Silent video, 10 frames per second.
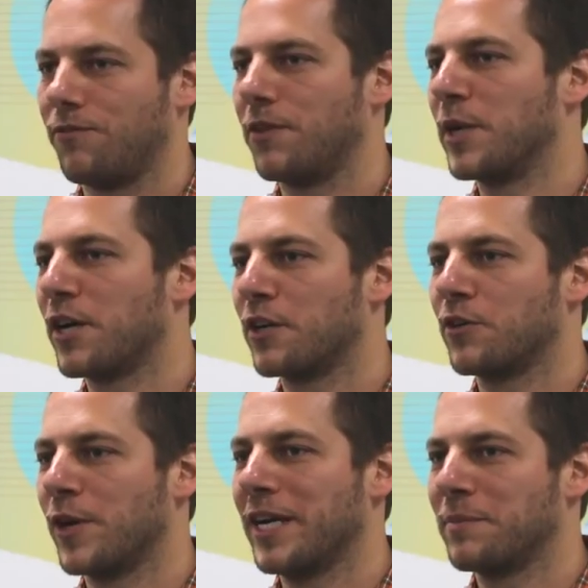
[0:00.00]
From an
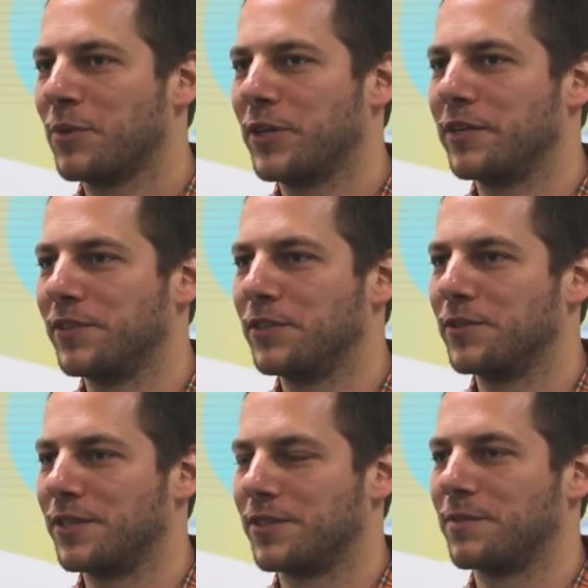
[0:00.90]
ROI point of view,
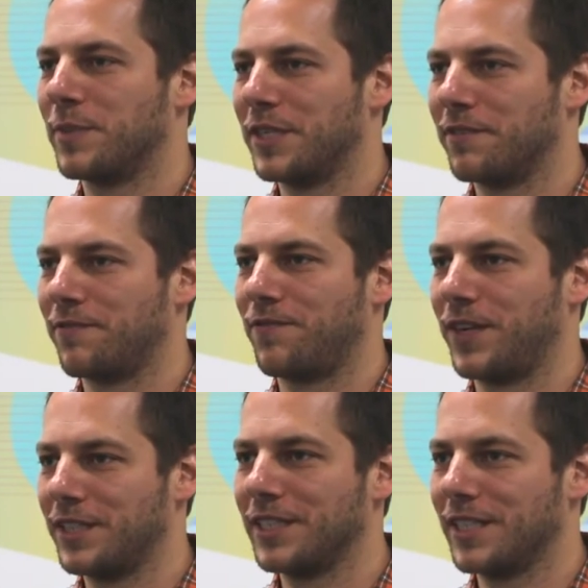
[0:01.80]
this has been a
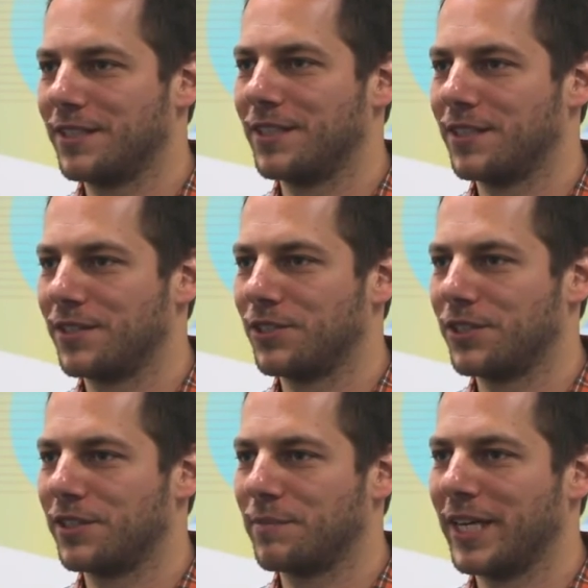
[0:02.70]
fairly easy
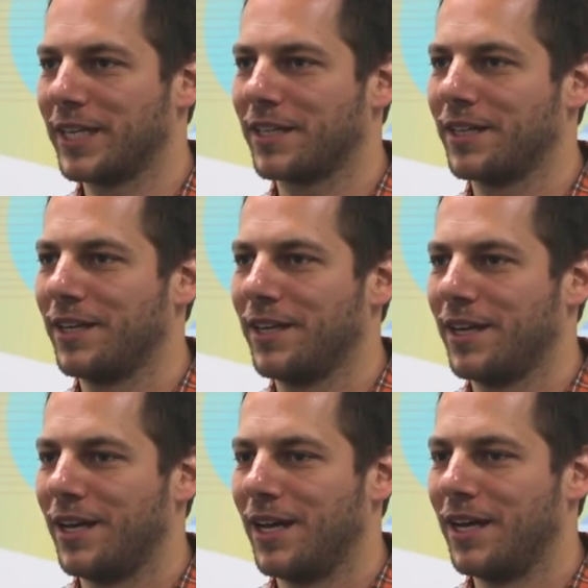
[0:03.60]
decision to make.
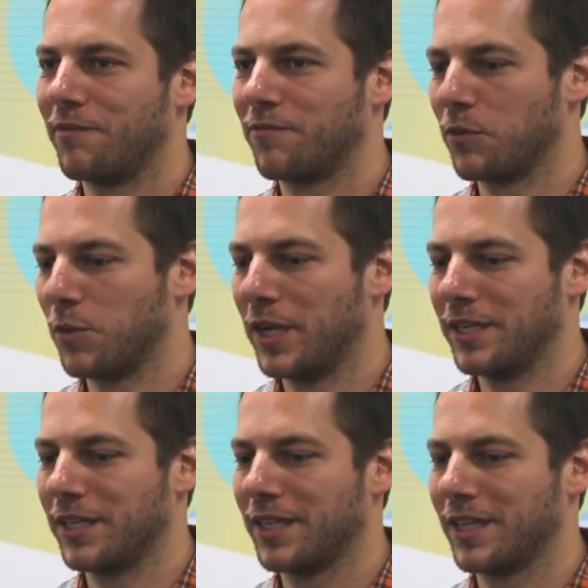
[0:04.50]
For
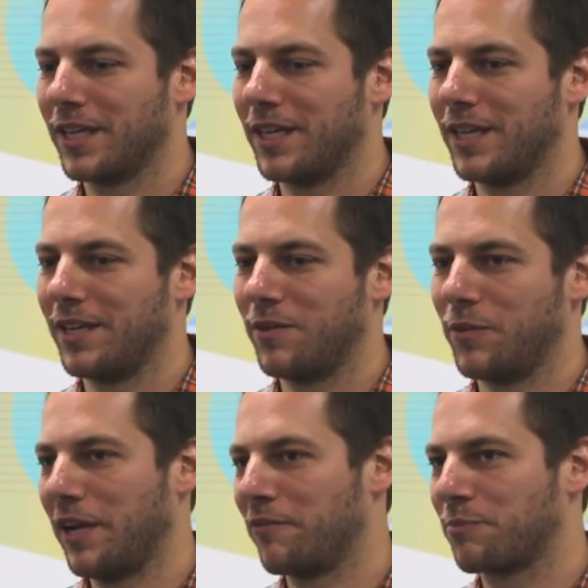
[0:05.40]
one,
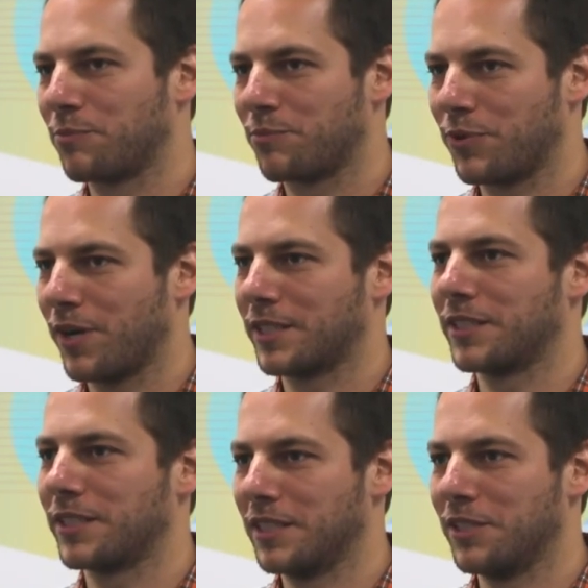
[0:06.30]
we have
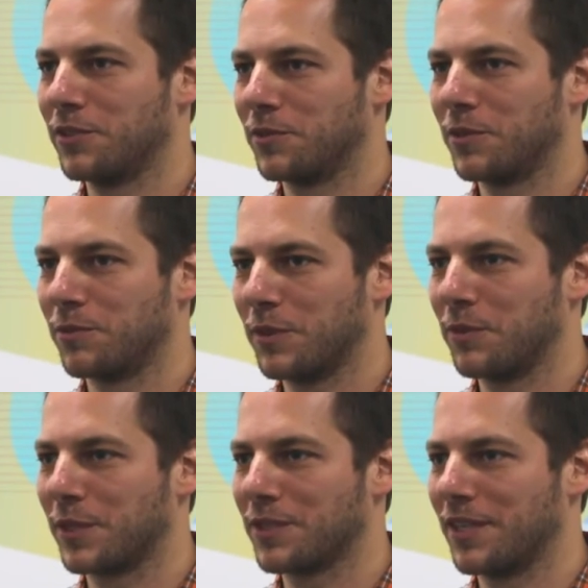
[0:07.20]
practically no
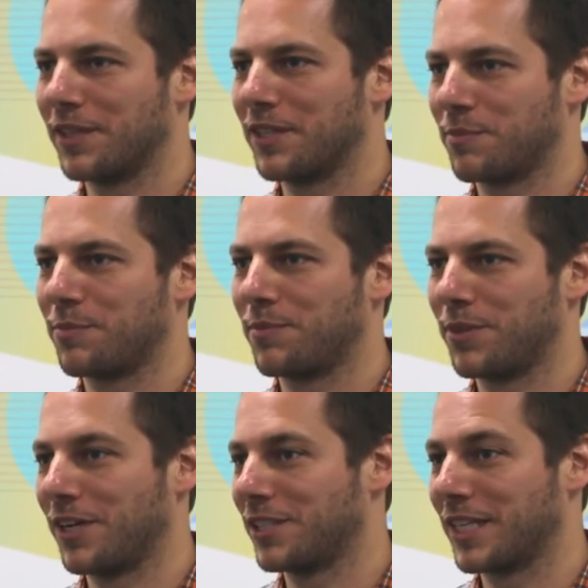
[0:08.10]
reworks on this
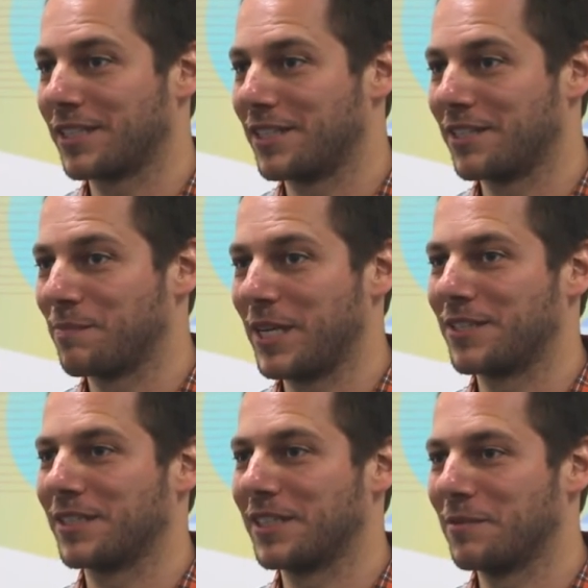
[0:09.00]
project, and it's
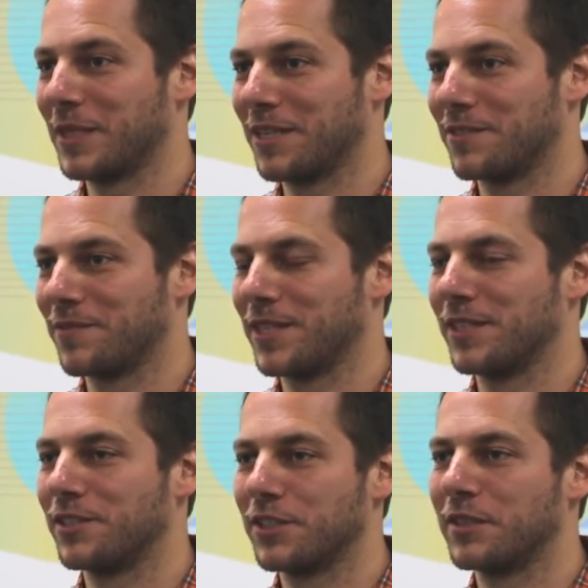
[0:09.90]
basically because of
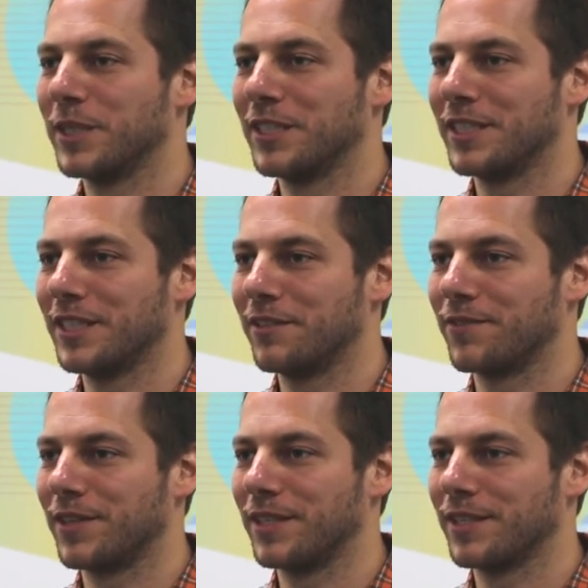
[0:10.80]
the durability
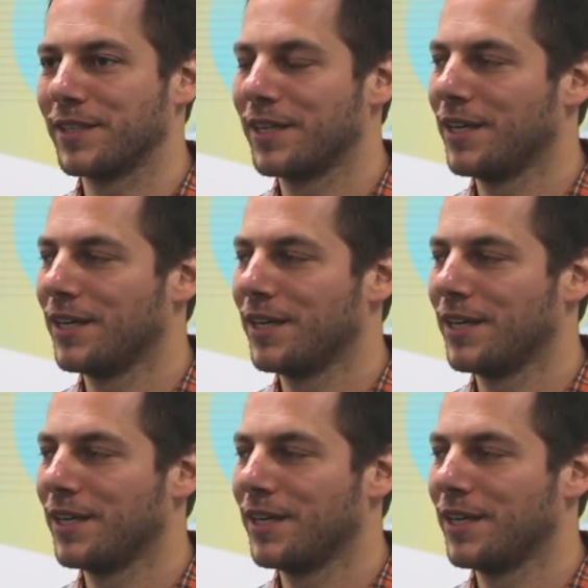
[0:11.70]
of the